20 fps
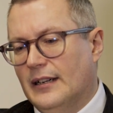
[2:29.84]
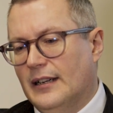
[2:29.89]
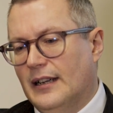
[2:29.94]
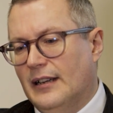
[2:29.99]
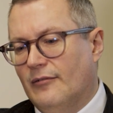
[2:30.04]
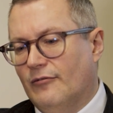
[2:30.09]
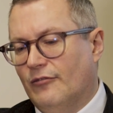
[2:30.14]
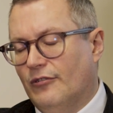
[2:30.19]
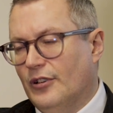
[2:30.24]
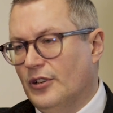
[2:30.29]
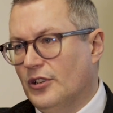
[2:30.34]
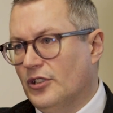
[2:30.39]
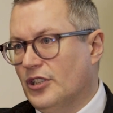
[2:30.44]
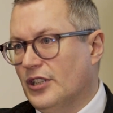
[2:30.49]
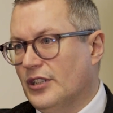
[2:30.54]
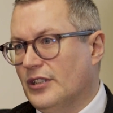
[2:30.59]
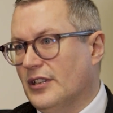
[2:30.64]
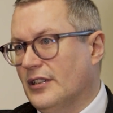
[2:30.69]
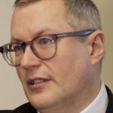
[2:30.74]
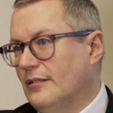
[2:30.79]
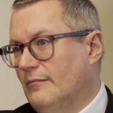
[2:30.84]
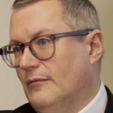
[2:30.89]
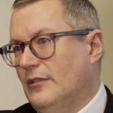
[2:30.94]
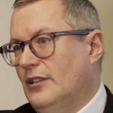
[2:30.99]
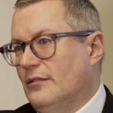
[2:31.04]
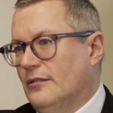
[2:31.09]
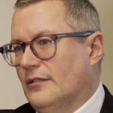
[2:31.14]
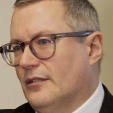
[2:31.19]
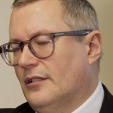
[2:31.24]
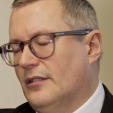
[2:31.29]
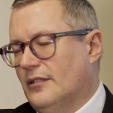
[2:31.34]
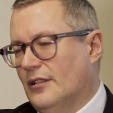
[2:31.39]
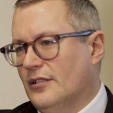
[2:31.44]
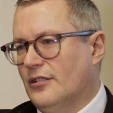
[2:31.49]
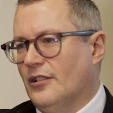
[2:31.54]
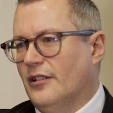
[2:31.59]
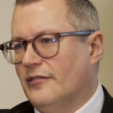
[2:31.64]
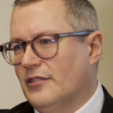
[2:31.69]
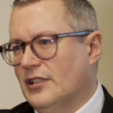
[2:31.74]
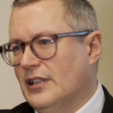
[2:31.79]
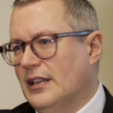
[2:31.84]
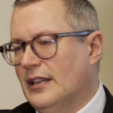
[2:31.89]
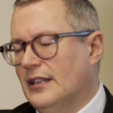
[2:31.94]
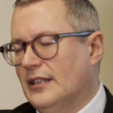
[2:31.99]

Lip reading: influences, and it is obviously